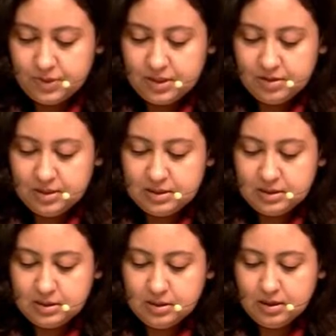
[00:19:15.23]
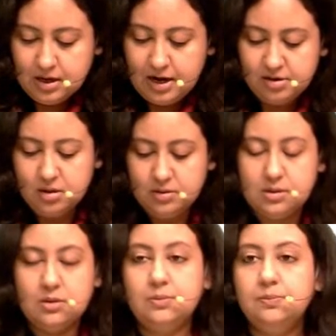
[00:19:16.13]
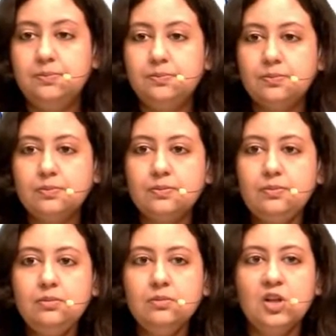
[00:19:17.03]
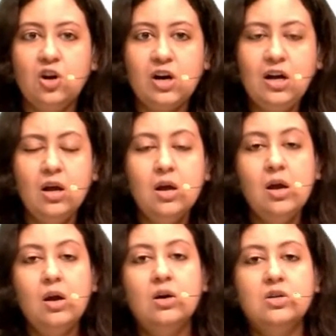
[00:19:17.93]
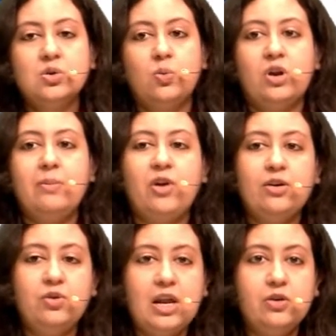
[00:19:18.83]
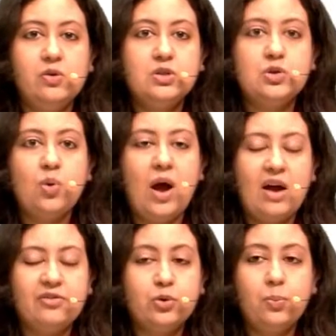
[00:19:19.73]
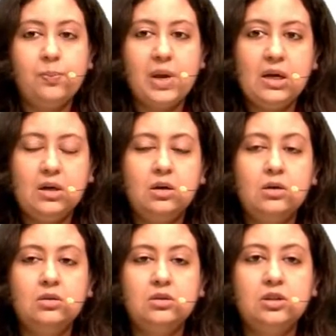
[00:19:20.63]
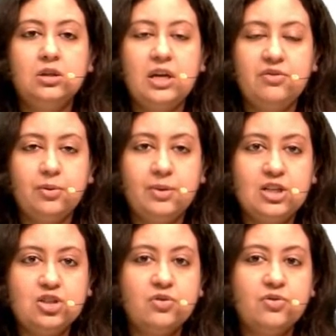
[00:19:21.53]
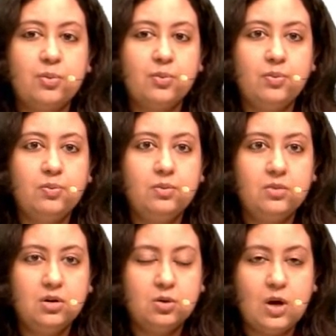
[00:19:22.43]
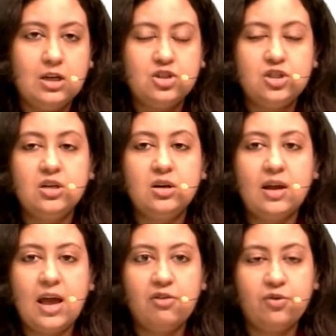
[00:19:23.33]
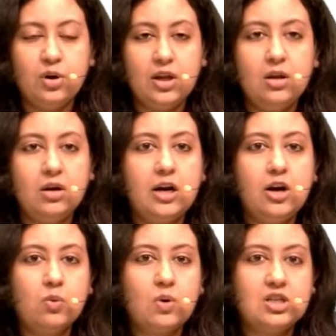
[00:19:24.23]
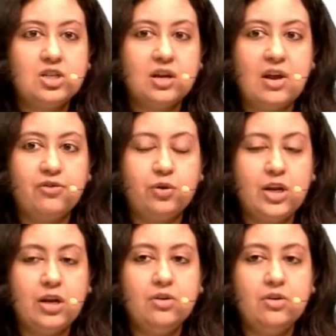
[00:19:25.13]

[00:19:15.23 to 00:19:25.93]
This is the correct answer. Alright. So what I'm trying to tell you is you have to pick the information from the question carefully, read your question carefully,